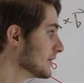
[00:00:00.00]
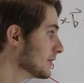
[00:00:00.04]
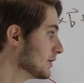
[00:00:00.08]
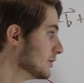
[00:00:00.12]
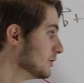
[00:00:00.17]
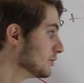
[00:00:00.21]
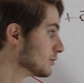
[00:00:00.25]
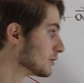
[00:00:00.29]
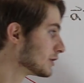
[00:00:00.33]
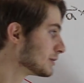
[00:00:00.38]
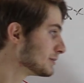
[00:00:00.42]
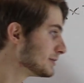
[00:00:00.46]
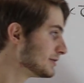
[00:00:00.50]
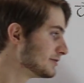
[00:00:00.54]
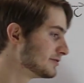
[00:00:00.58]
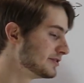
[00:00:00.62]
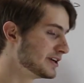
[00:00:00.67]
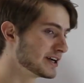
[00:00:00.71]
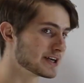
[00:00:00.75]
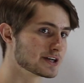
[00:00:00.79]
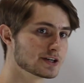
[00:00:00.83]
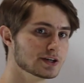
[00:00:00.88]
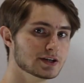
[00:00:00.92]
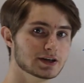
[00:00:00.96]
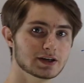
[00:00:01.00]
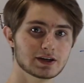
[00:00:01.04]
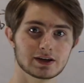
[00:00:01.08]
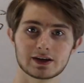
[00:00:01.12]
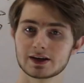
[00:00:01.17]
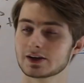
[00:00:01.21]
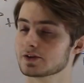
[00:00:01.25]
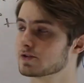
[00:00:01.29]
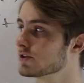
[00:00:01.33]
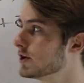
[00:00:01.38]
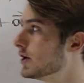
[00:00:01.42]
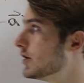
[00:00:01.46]
the normal vector
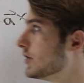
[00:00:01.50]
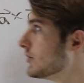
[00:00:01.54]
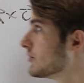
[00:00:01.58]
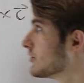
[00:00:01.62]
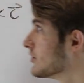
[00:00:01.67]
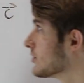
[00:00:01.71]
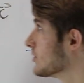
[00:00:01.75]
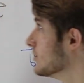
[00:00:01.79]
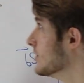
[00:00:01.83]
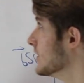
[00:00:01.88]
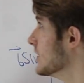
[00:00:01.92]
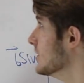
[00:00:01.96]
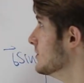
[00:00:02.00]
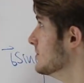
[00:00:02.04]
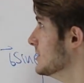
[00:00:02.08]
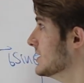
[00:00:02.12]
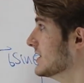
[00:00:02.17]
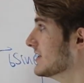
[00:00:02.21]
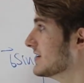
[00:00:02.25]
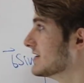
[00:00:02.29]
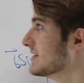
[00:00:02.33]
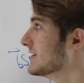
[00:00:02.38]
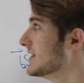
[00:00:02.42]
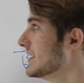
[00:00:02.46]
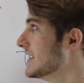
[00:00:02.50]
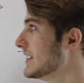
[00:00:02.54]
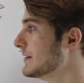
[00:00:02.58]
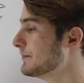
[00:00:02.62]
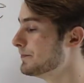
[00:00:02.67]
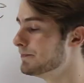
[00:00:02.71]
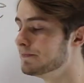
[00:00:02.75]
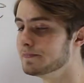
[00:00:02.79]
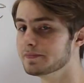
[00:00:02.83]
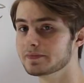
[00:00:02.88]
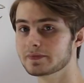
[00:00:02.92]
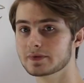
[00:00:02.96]
is also going to be the same,